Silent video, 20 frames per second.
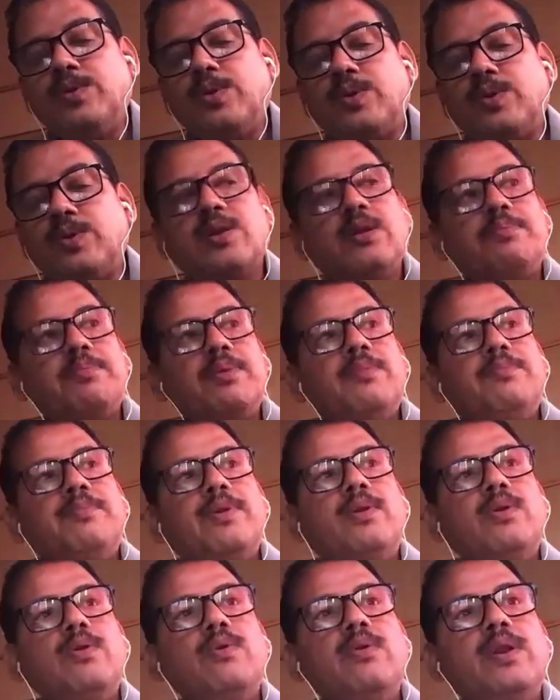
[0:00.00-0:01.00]
Those are the people
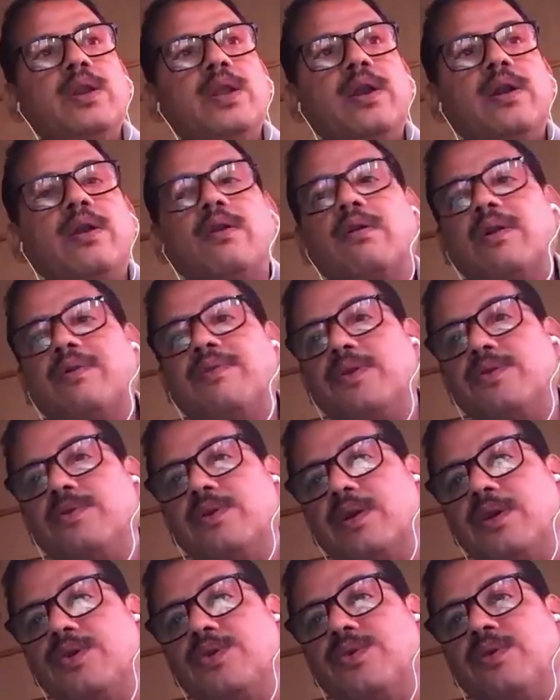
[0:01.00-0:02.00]
who need a lot of
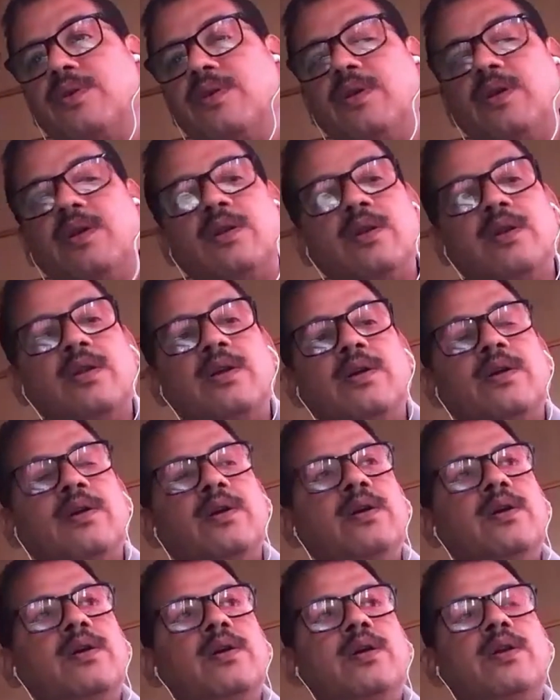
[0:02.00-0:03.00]
education in
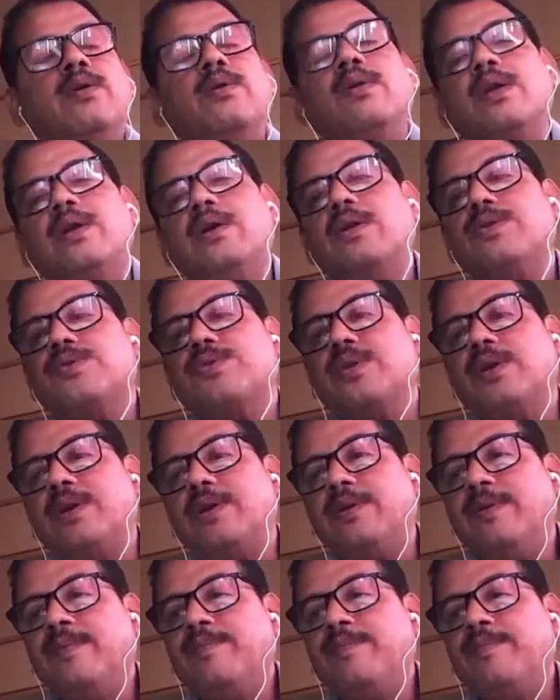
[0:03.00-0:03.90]
real estate.